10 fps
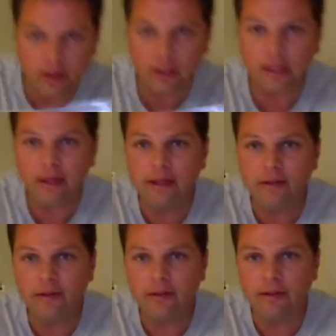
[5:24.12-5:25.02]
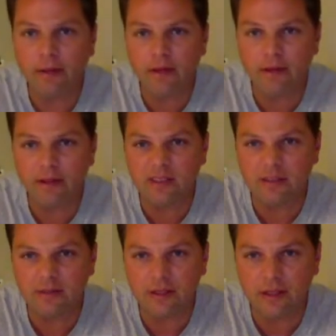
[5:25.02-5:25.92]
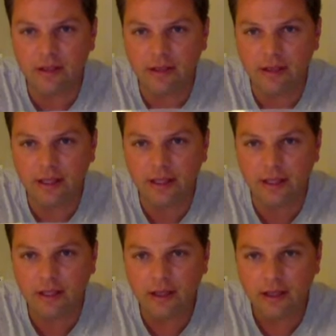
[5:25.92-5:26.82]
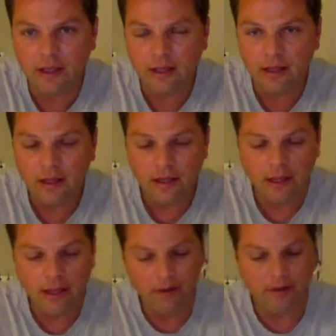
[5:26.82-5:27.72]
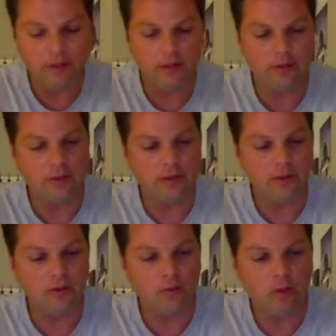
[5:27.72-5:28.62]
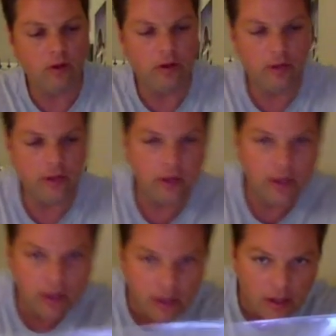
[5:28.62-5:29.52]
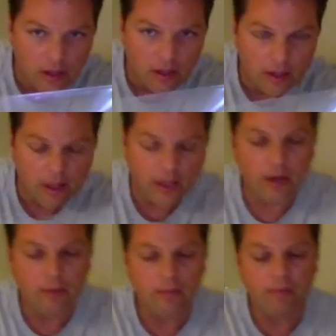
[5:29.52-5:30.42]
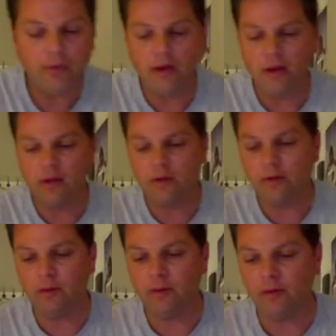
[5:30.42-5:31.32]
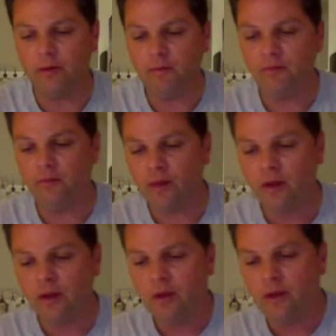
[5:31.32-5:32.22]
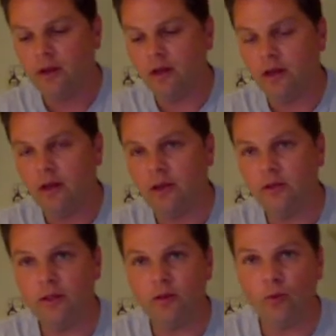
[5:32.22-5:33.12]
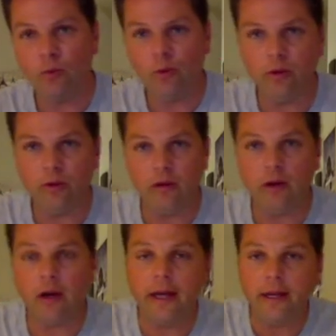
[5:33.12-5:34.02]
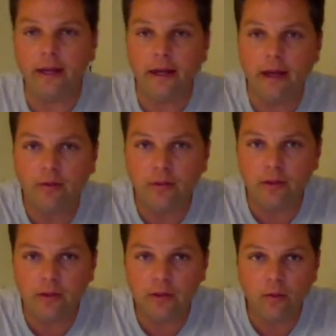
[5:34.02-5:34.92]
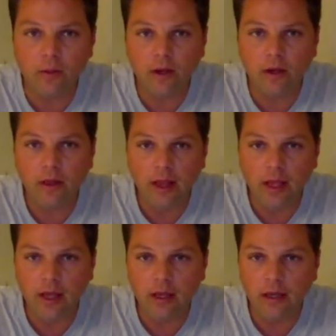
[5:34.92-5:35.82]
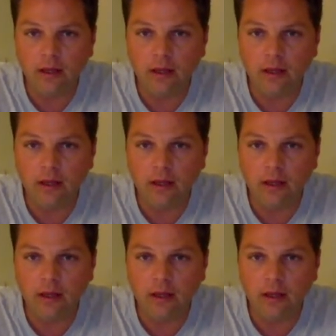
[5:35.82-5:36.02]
clearer the better. This stuff's a little cloudy, so it does work, but not incredibly well. You'll need a ruler. I didn't have one, so I went online